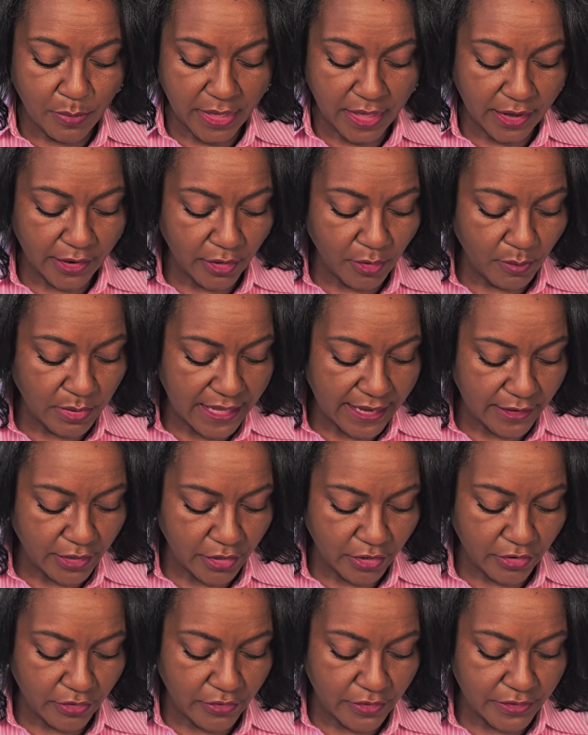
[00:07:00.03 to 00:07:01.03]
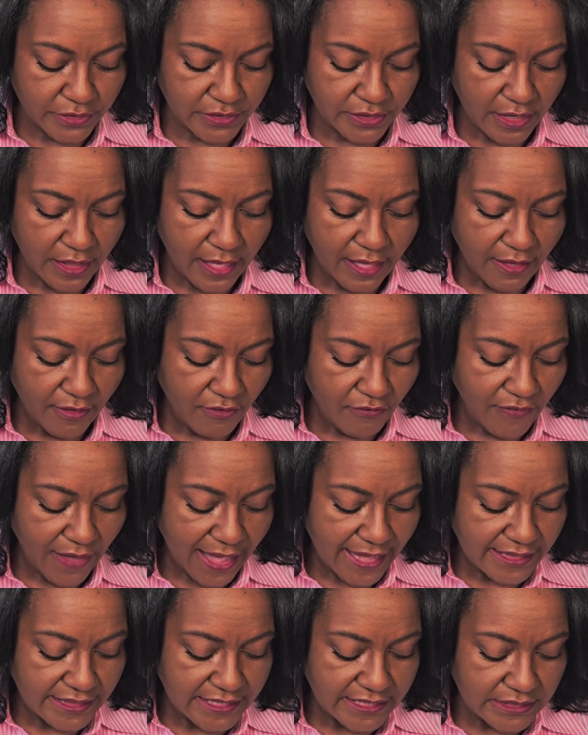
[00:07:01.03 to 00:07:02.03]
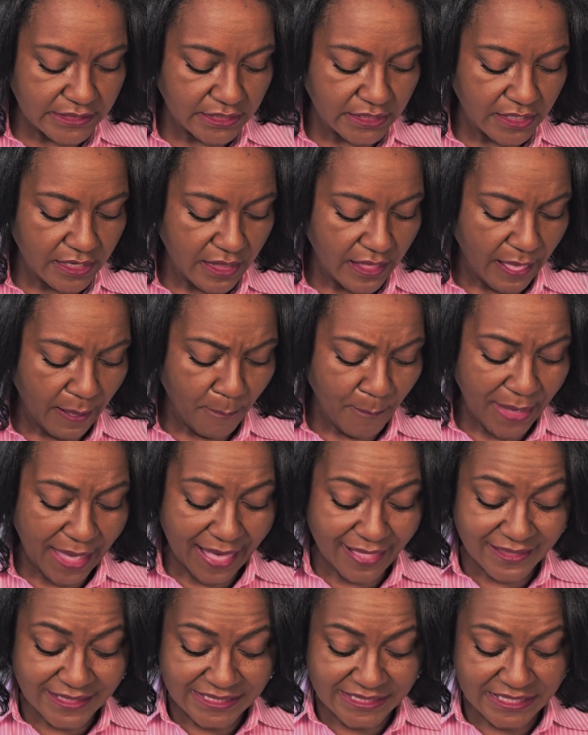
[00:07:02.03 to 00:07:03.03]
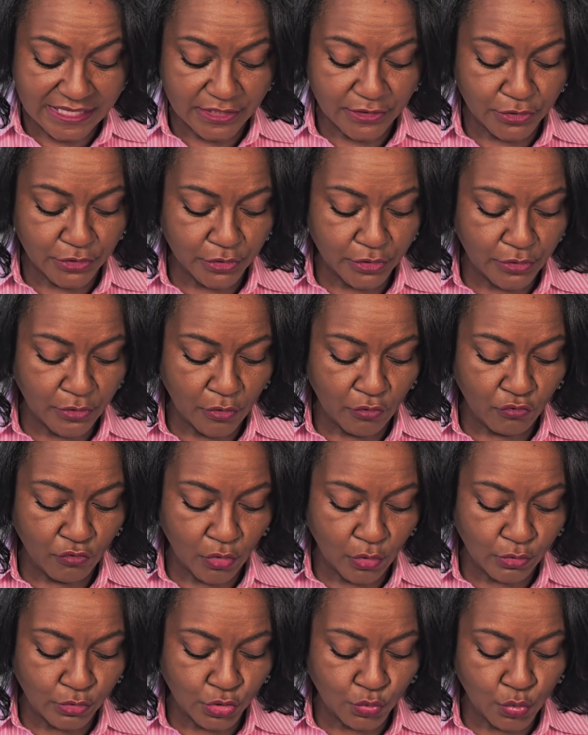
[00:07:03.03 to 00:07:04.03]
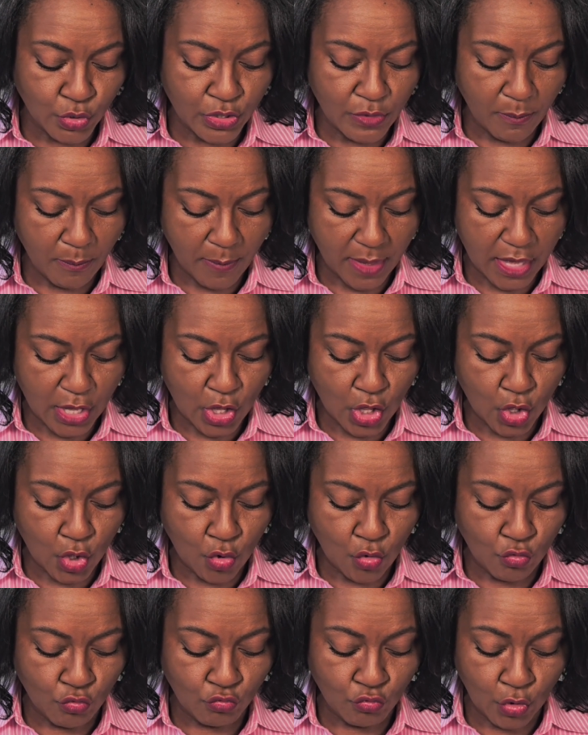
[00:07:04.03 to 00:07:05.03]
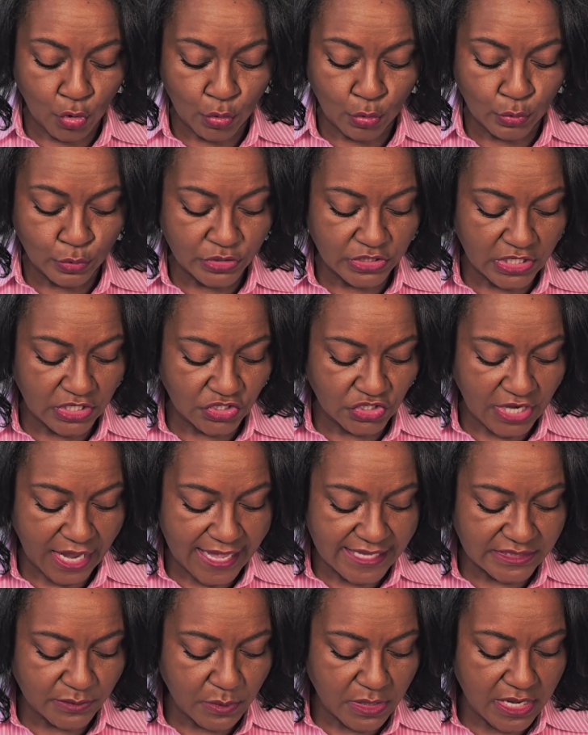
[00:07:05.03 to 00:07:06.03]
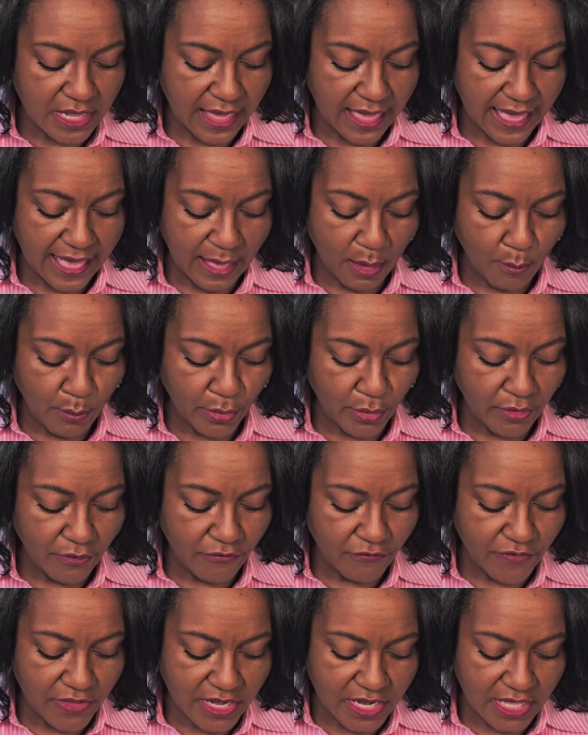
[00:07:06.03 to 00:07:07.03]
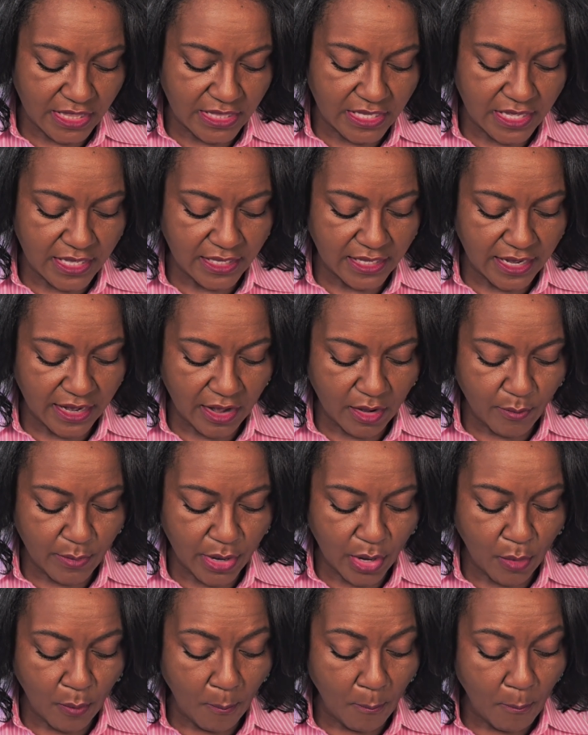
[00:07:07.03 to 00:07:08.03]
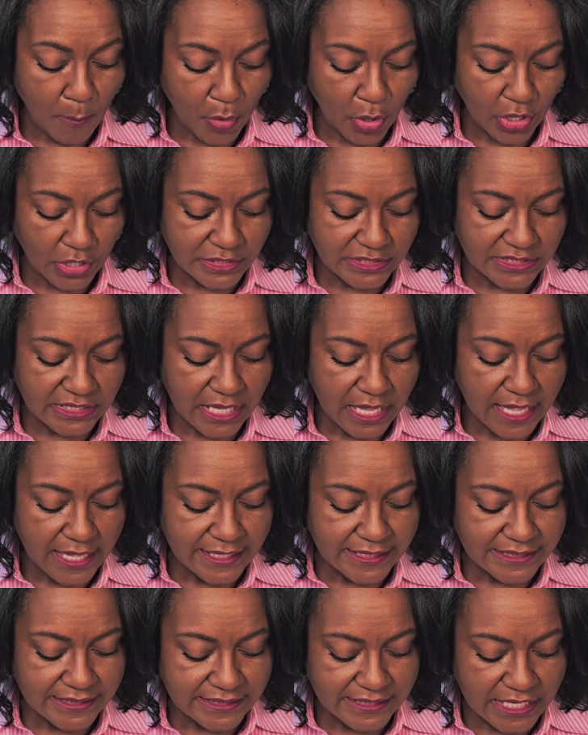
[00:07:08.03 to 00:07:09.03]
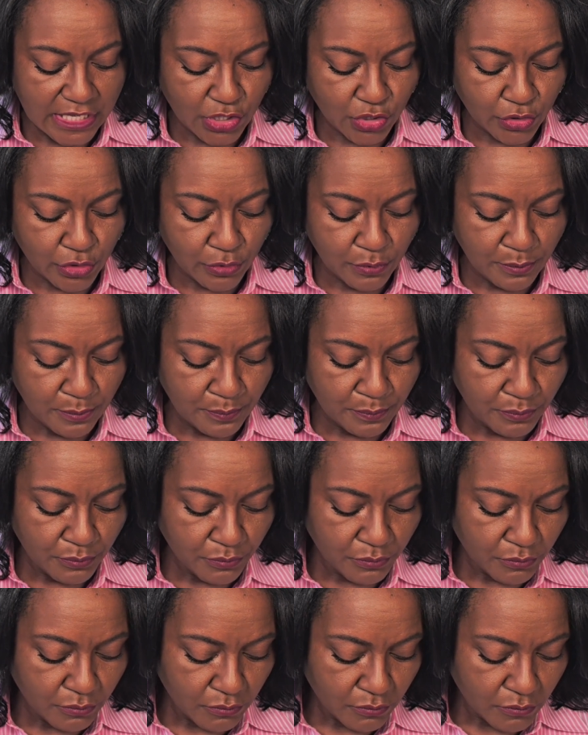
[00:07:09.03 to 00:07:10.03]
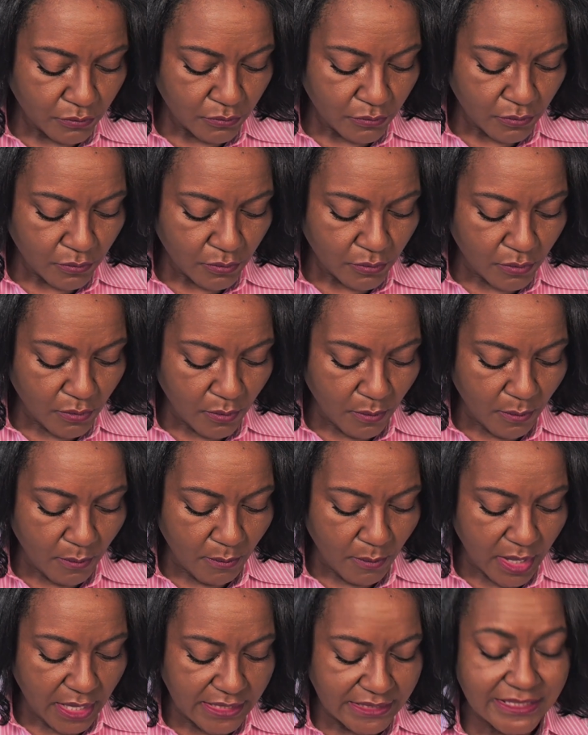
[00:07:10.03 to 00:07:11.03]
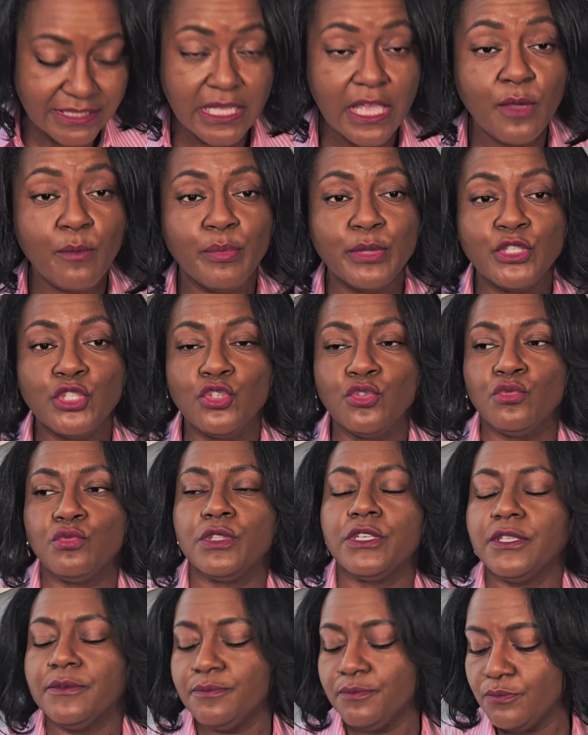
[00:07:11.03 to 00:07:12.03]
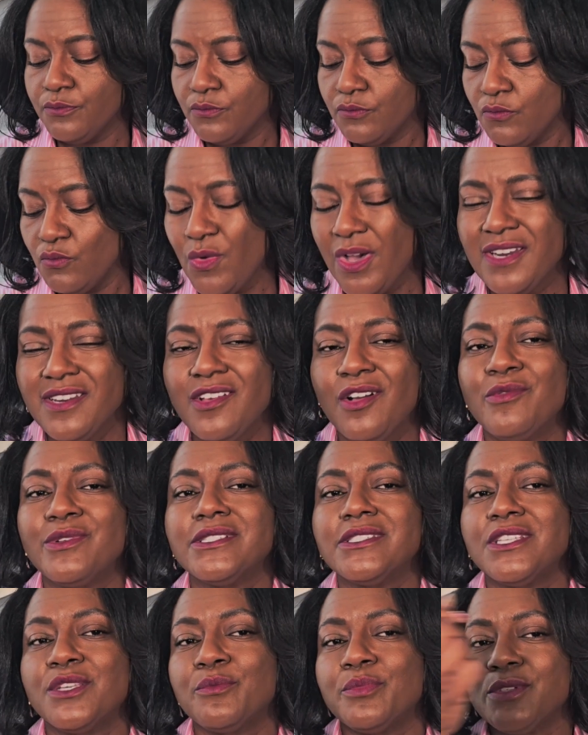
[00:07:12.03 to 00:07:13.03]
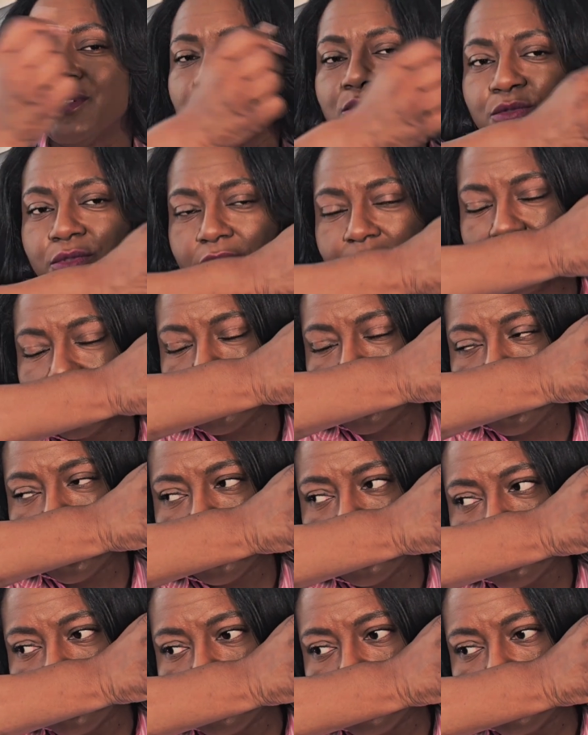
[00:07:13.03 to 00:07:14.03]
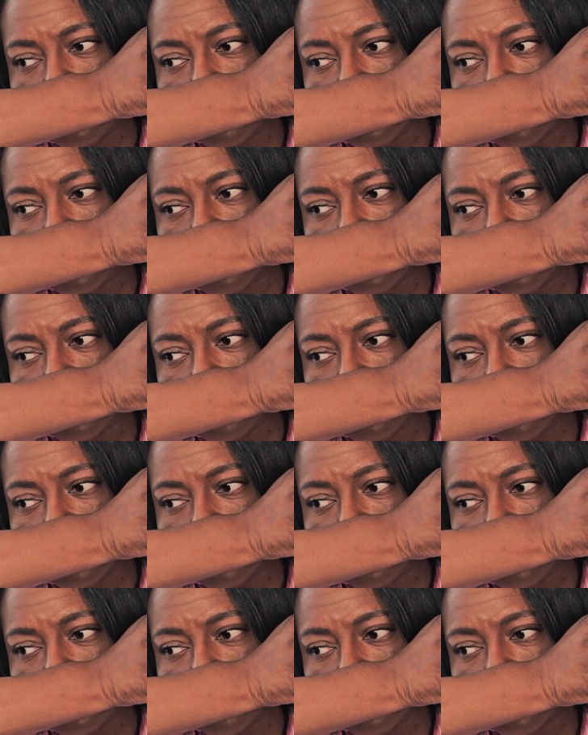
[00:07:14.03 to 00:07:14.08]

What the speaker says: pear blackcurrant, violet, palisandre, rosewood, mango, rose, jasmine, amber, vanilla, caramel, moss, cedar, musk, and patchouli. Why do they always stick patchouli and stuff?